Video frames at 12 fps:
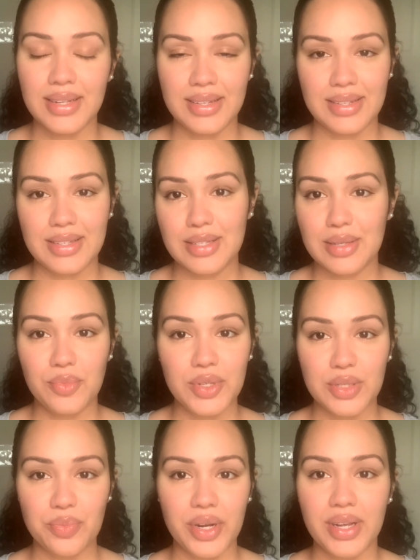someone
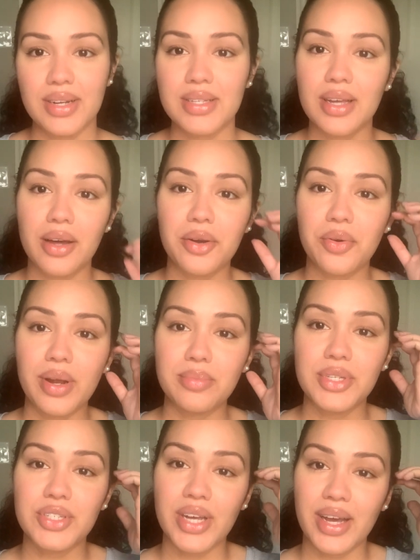to bring in a sonogram
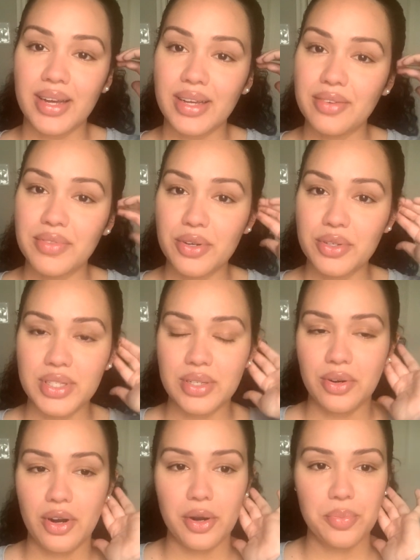to check if there's still
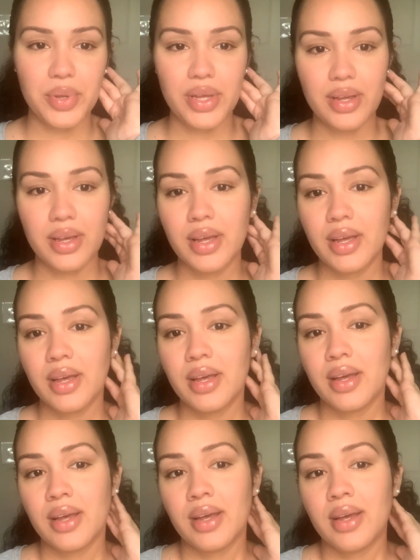a heartbeat.
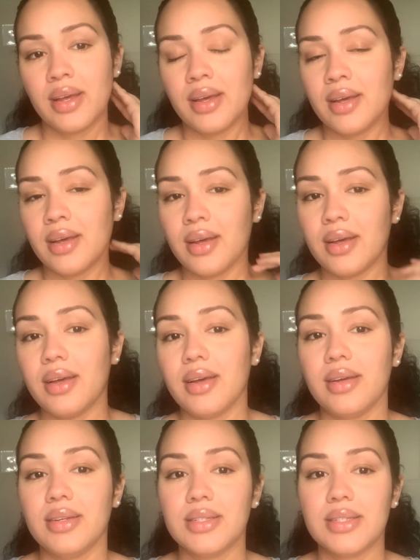
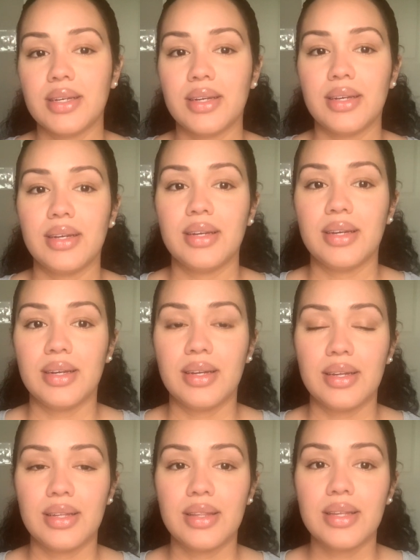And
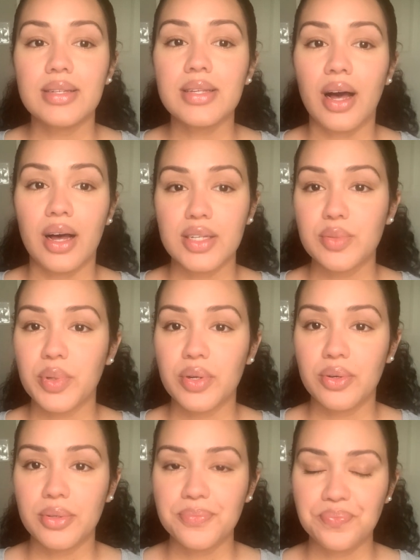this
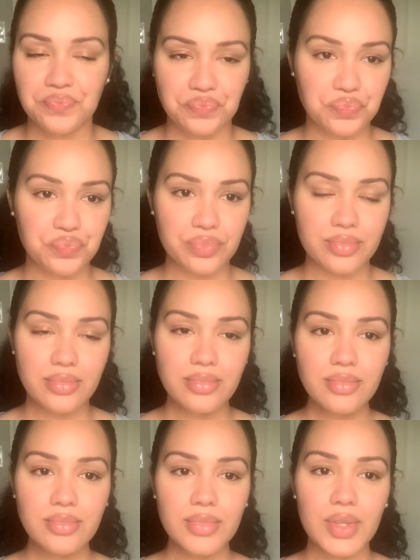hospital,
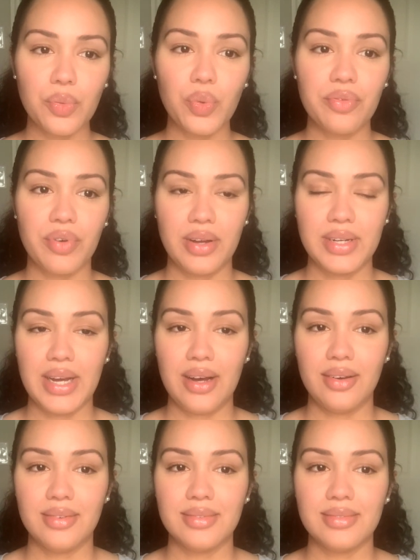we found
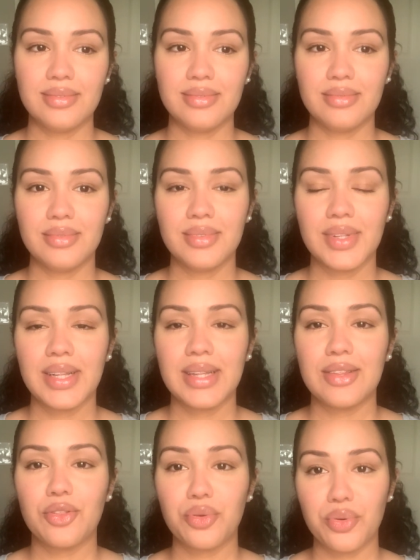out
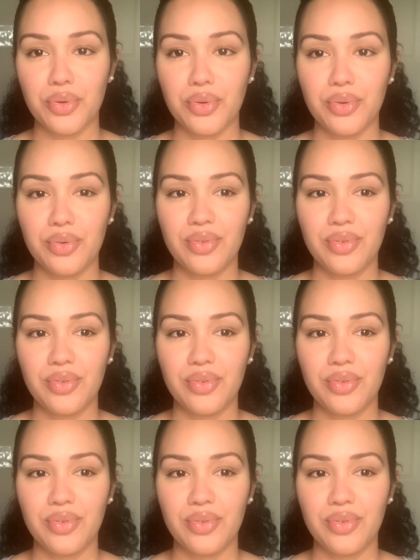through